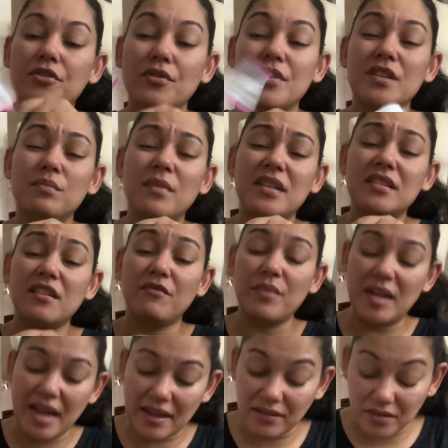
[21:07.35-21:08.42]
So this must have
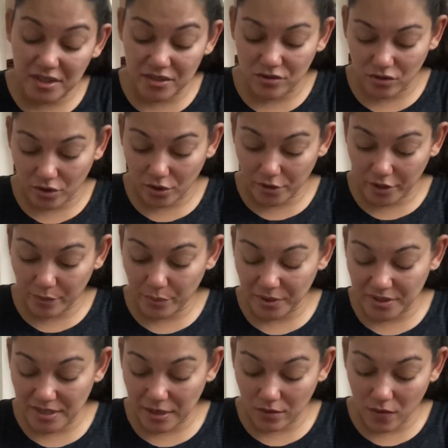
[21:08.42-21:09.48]
been at least
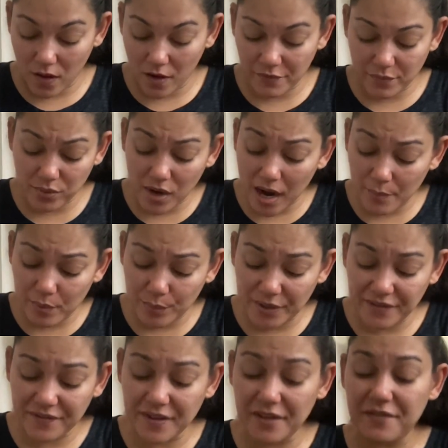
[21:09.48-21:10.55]
30% off, probably
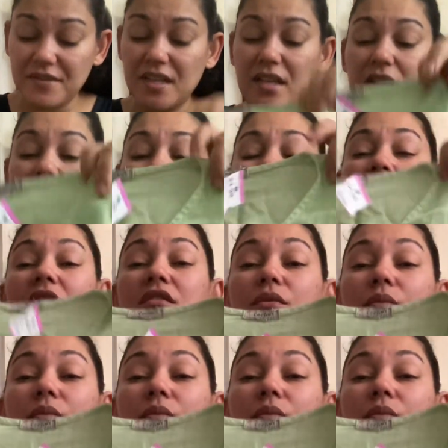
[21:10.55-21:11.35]
50. So